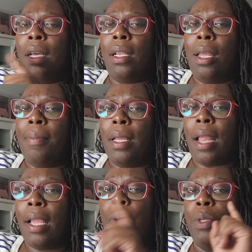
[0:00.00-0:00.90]
in the club
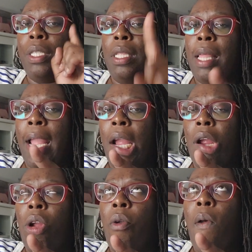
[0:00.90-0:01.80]
that night, he was
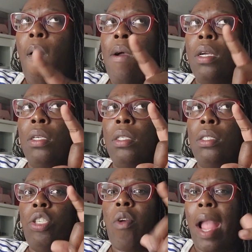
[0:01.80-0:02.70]
there
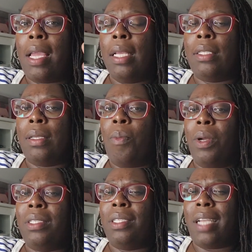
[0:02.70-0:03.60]
tracking
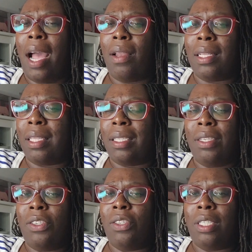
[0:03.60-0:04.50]
someone's child, like the
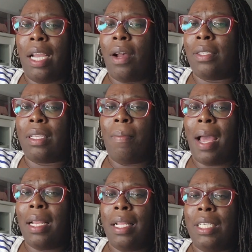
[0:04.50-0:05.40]
senator's child,
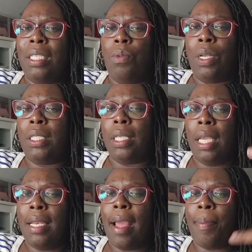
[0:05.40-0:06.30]
somebody that she wanted to
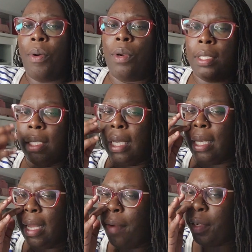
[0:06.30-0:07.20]
kidnap in order to
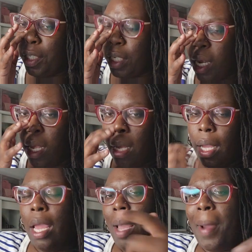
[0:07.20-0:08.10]
get leverage.
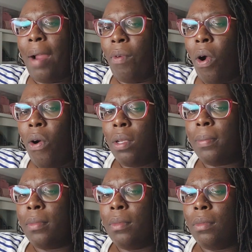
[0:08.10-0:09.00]
Am I wrong?
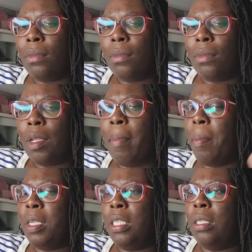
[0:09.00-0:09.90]

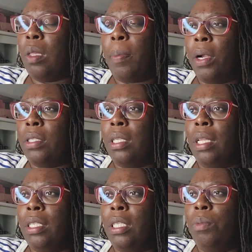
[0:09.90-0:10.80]
Maybe she, the
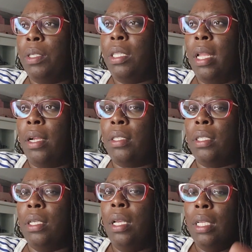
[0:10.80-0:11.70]
person that she was there
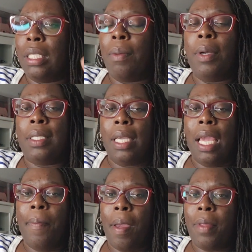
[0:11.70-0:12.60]
to, someone's
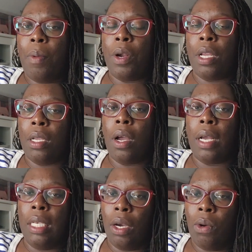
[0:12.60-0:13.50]
kid, maybe they were a
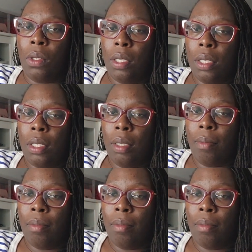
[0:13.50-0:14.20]
young adult.